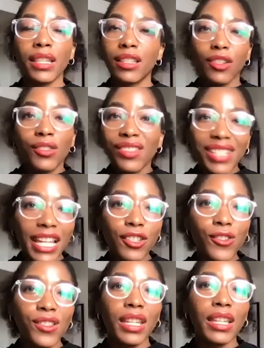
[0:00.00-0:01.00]
They don't say
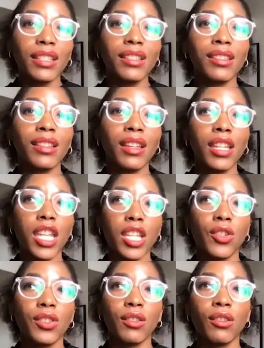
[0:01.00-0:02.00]
those things. You
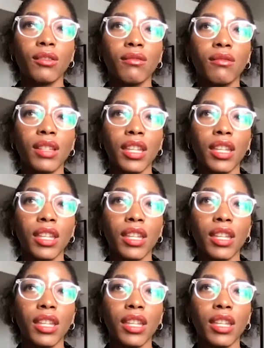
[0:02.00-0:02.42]
know, they don't